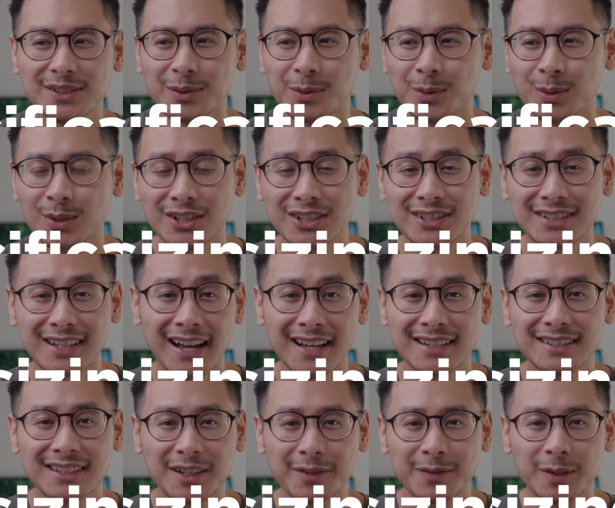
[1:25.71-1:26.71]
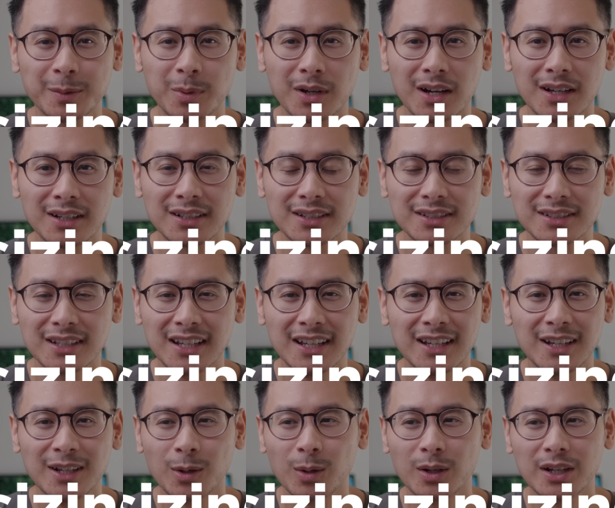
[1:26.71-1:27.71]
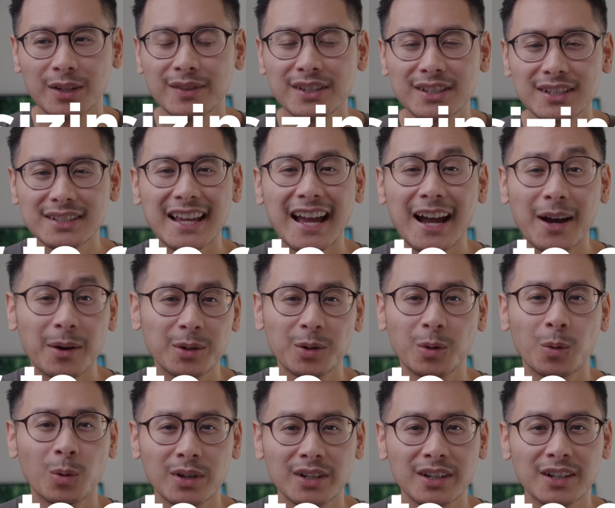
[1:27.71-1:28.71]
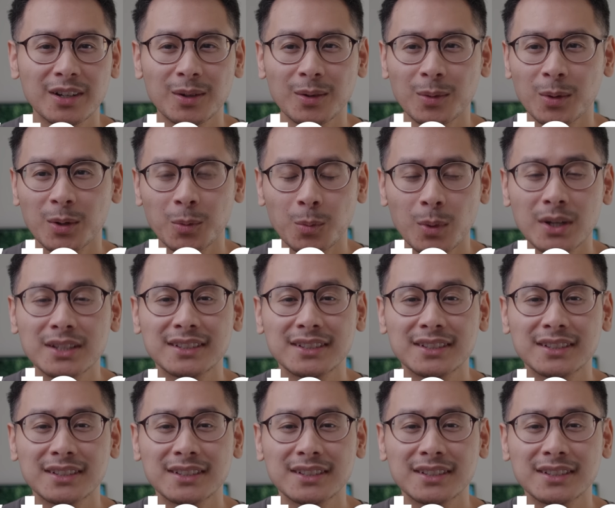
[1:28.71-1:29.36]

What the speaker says: or sizing of your products, or even just how to order or what's